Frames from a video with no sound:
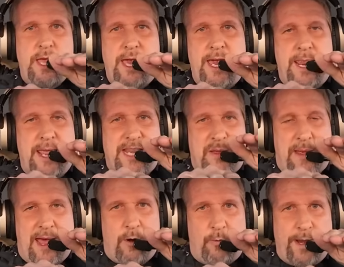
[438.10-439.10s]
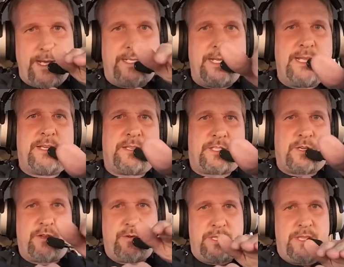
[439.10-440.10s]
and end up outracing it. So
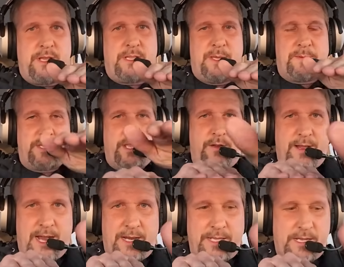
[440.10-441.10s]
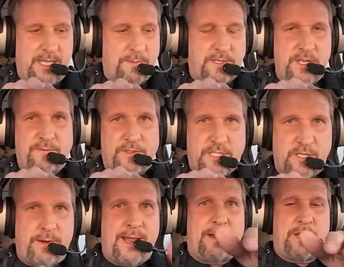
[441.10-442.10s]
you're in the eclipse and then you're out of the eclipse, then you have to
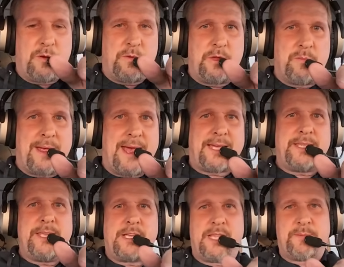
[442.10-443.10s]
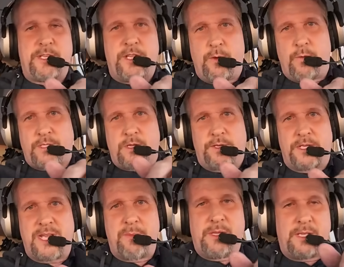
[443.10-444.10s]
slow down and you're, you're back in the eclipse. You get what's called a
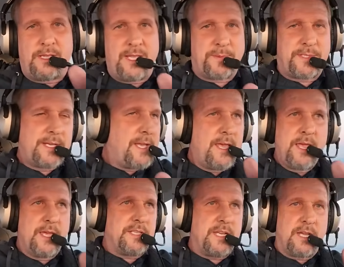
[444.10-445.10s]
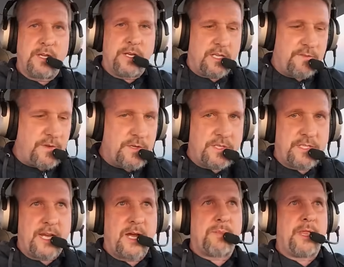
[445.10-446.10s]
double eclipse. It's not good, it confuses
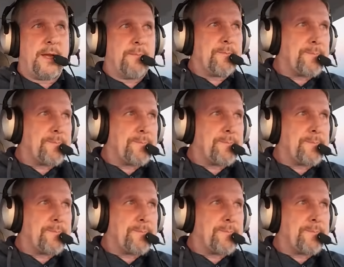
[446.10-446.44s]
the airplane.